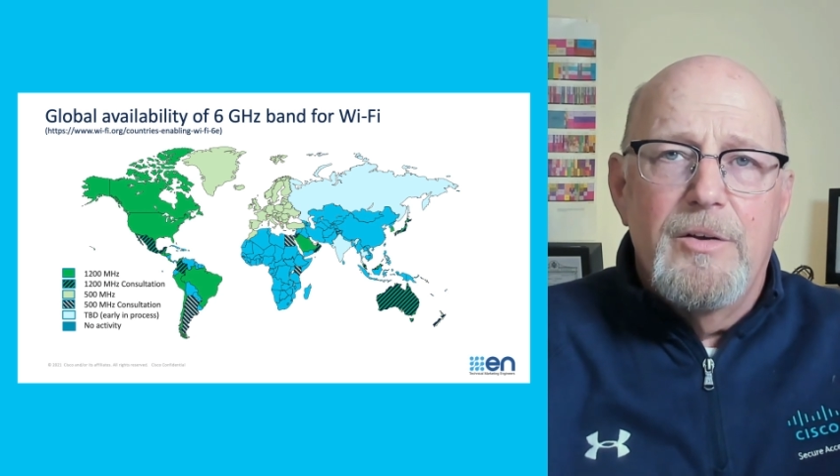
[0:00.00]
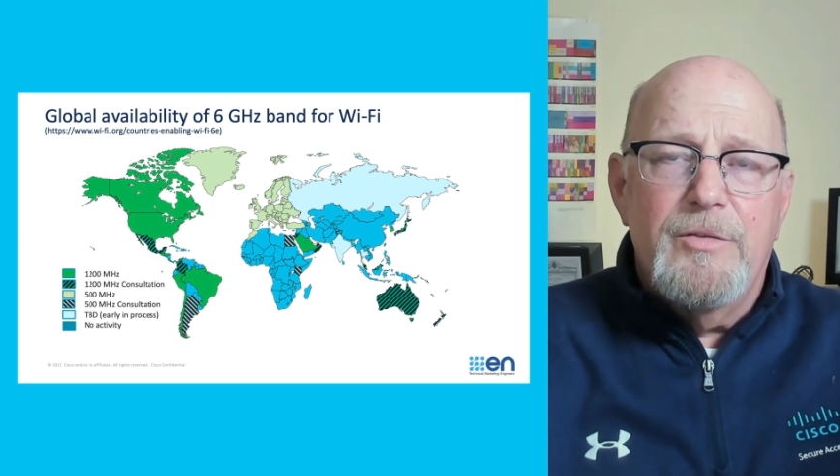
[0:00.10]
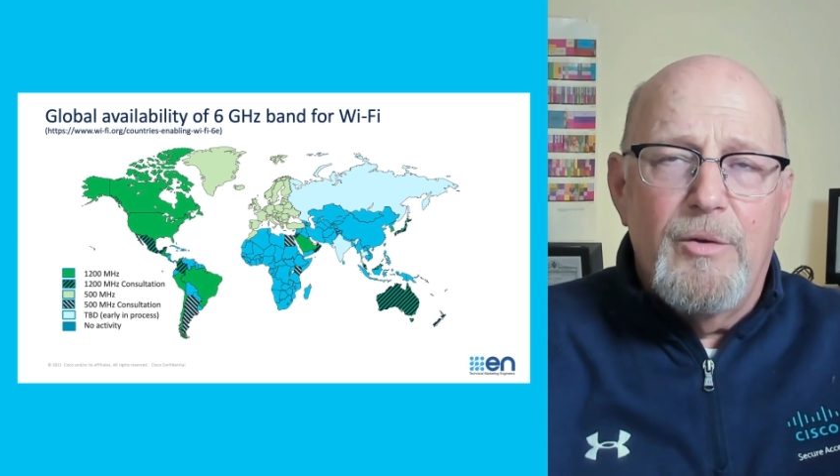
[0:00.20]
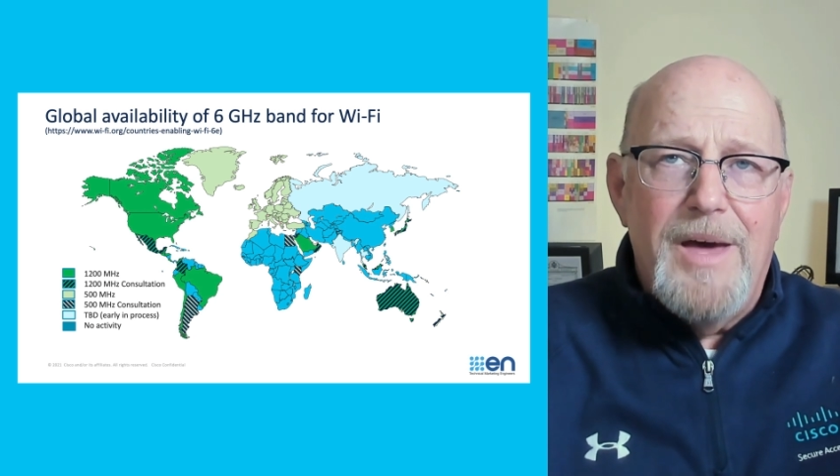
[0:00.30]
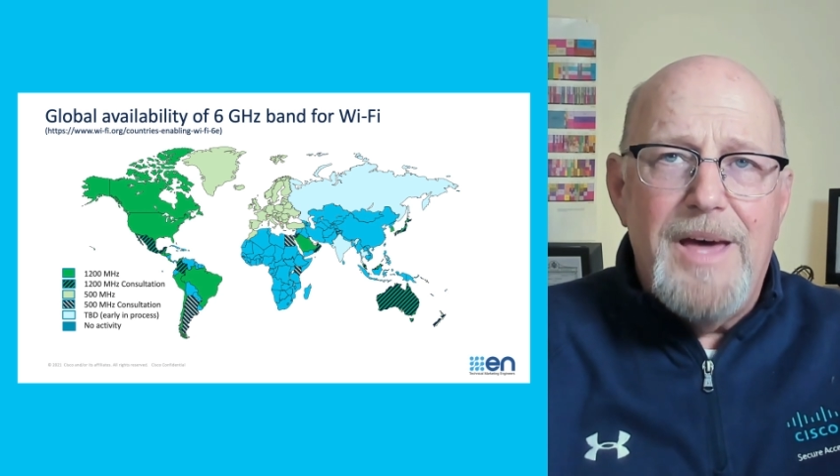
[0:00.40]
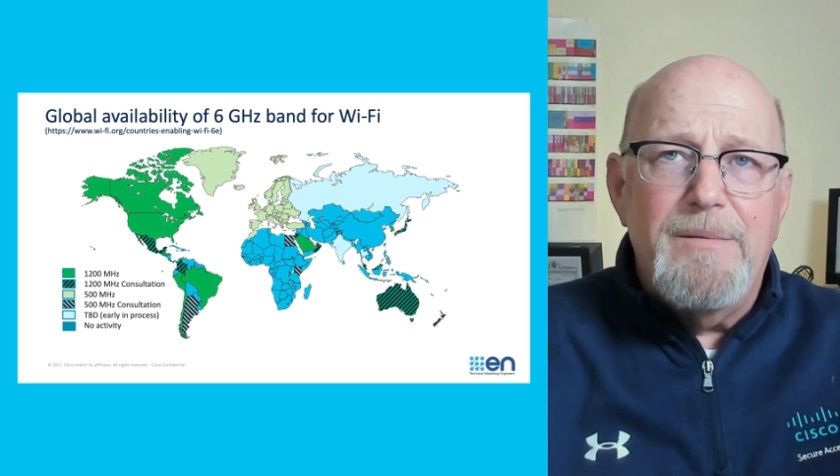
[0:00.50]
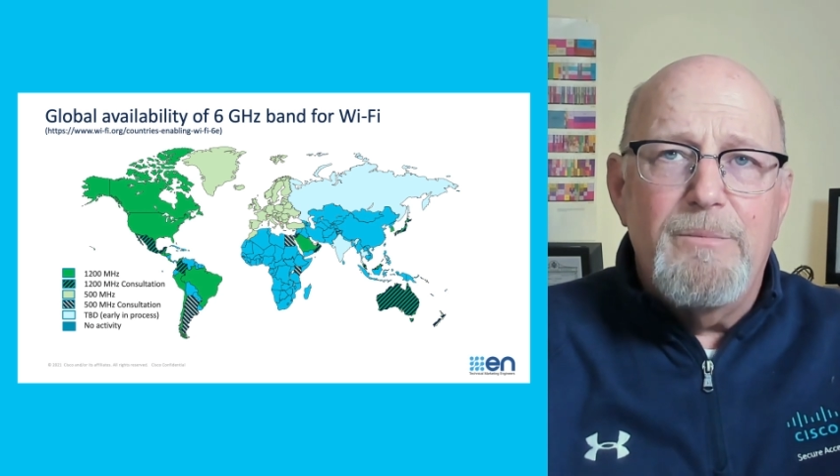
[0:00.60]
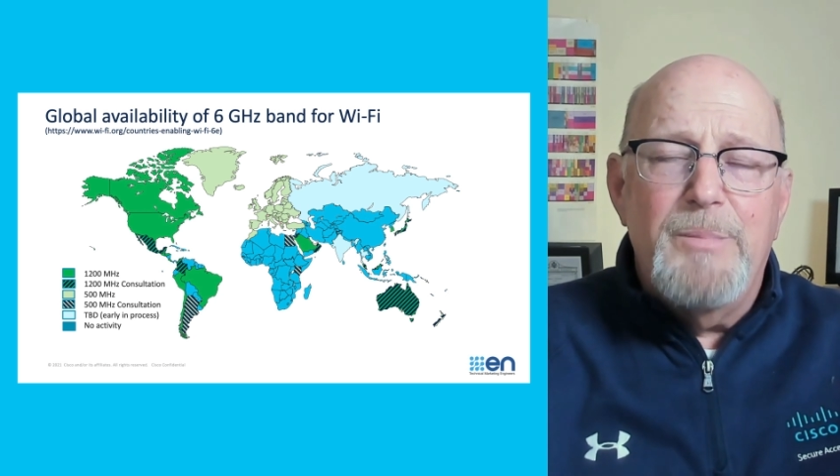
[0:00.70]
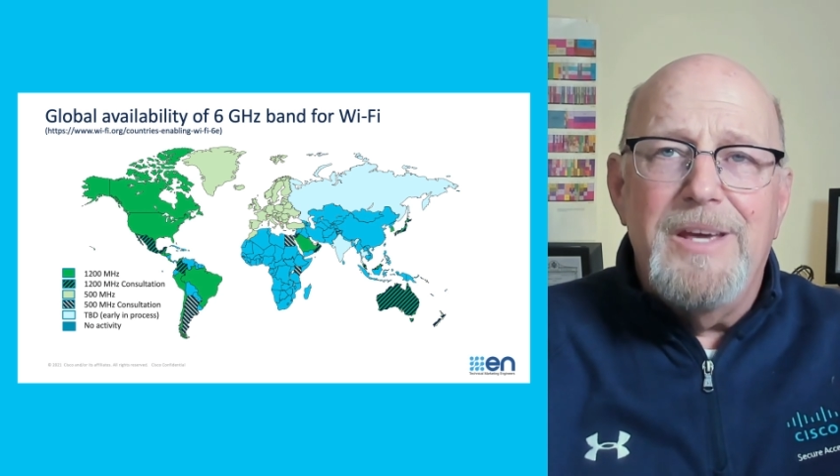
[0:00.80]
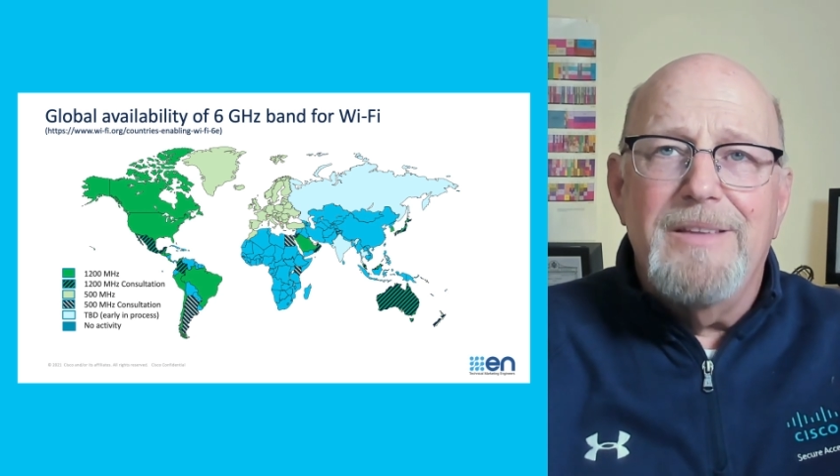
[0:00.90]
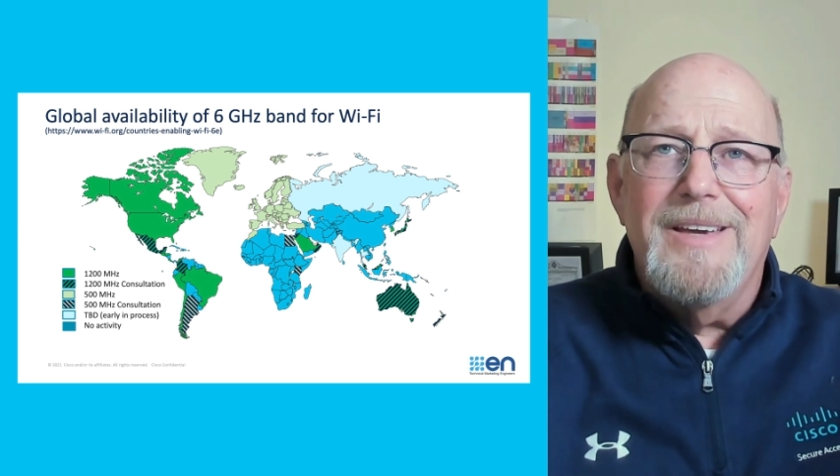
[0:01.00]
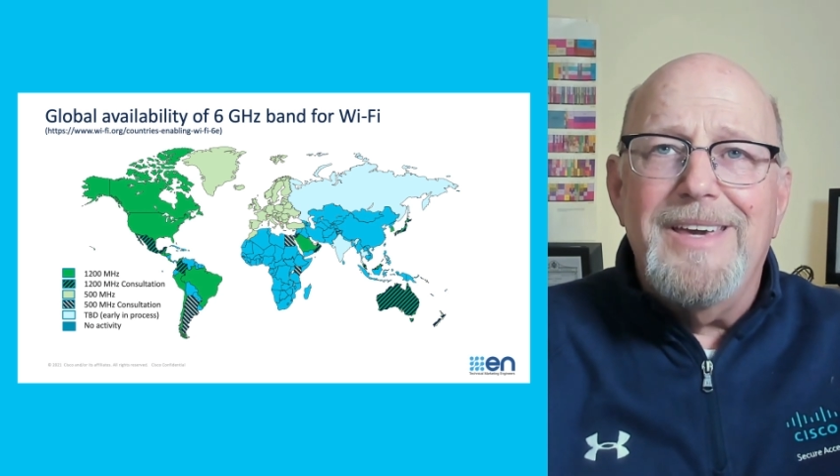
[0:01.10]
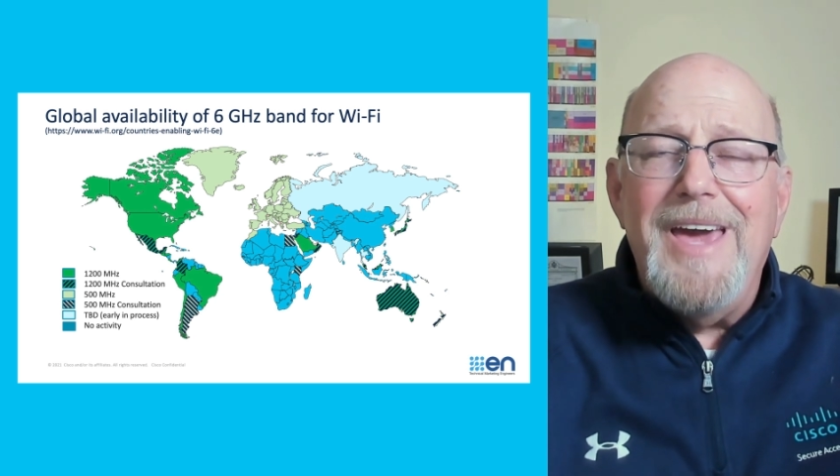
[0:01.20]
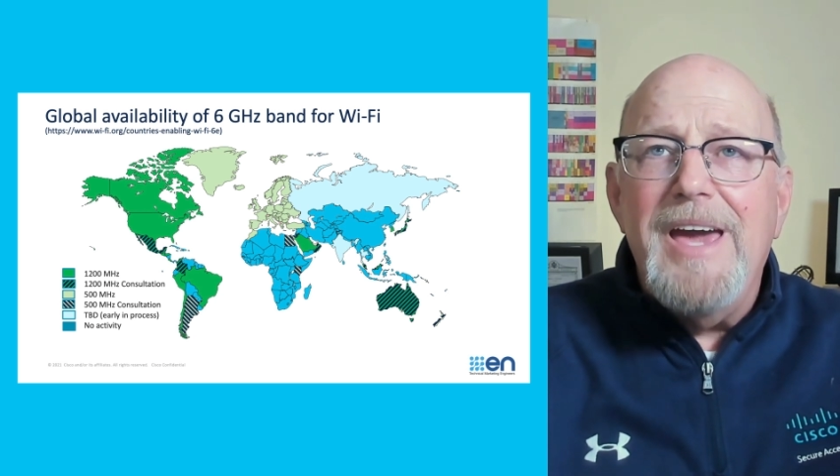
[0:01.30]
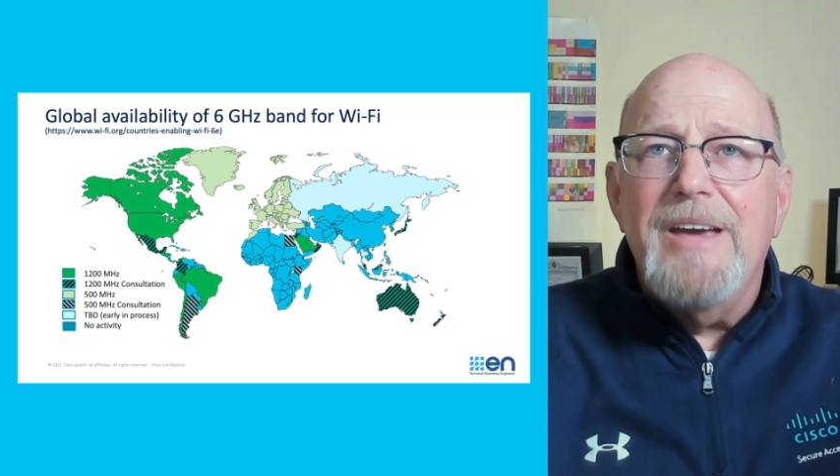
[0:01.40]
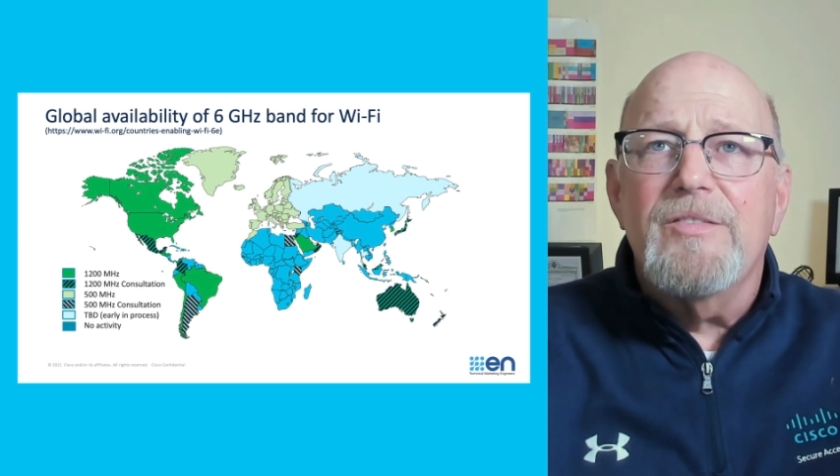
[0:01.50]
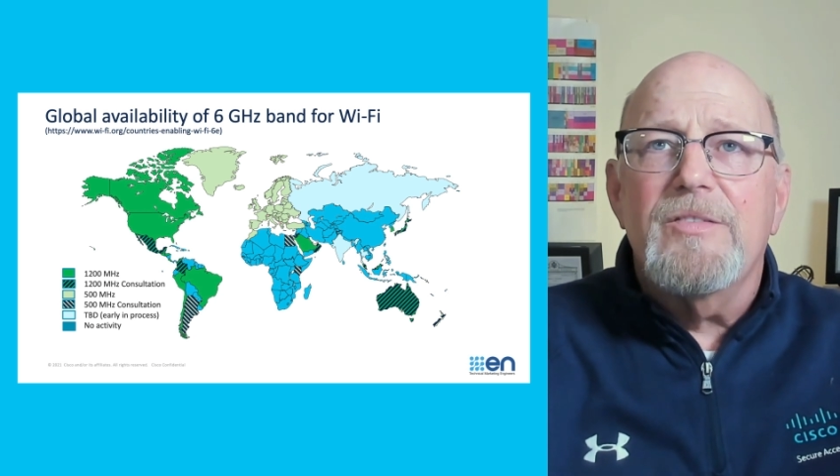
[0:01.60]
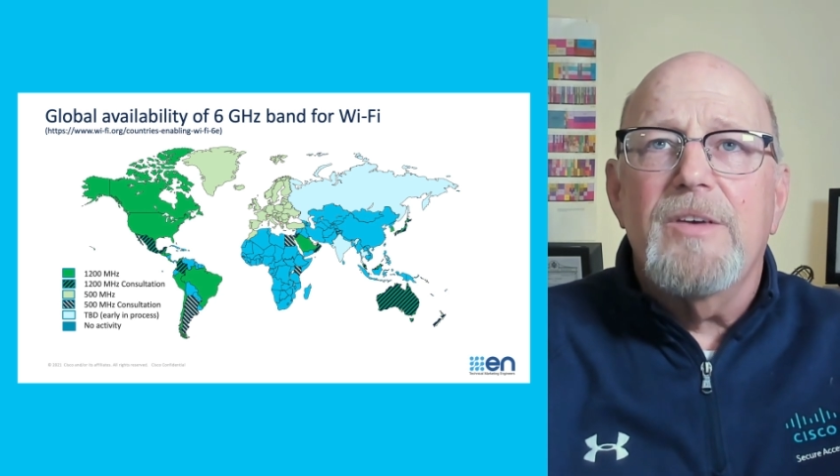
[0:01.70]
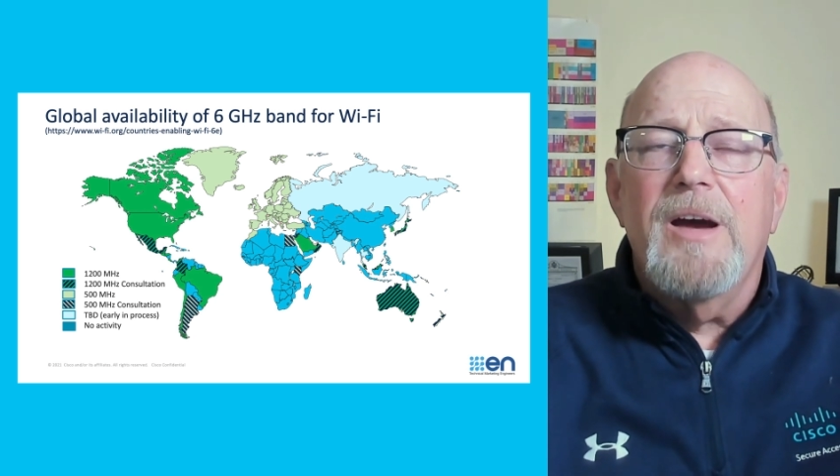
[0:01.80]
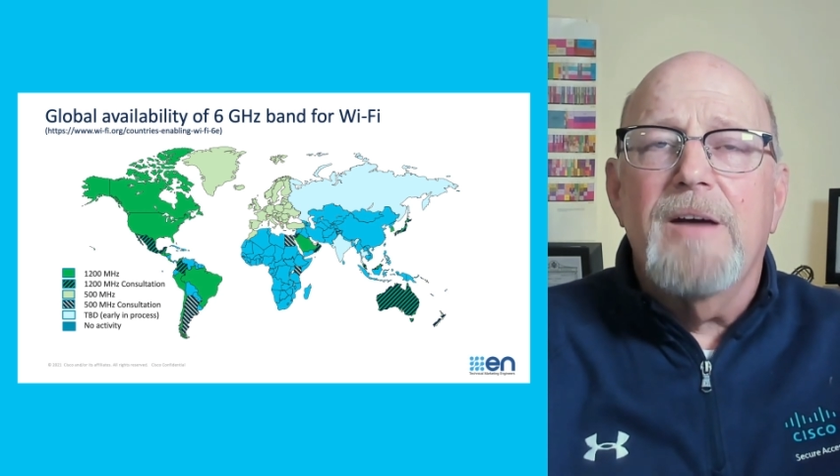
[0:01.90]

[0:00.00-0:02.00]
So that being the case,